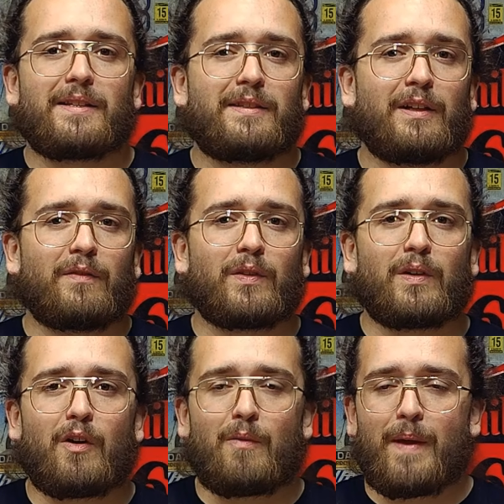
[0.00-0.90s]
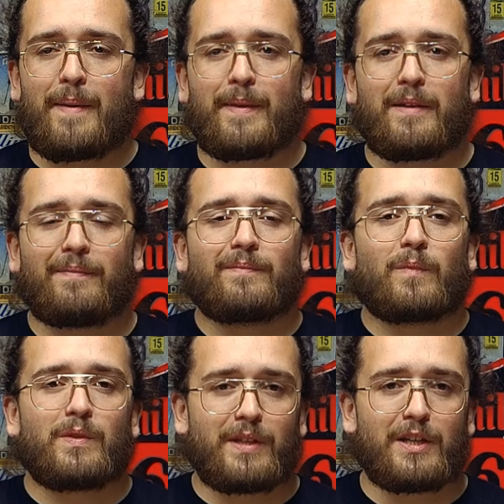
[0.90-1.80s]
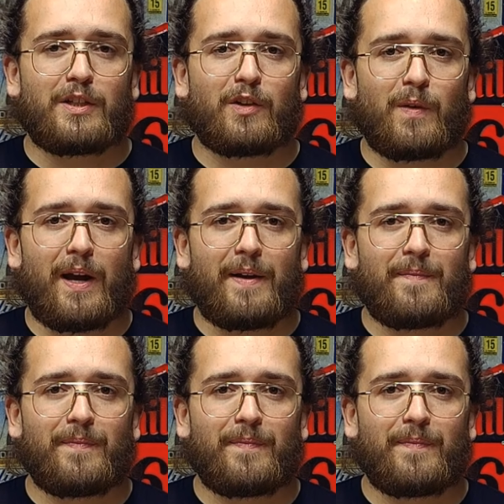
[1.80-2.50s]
silver, or maybe recession gray.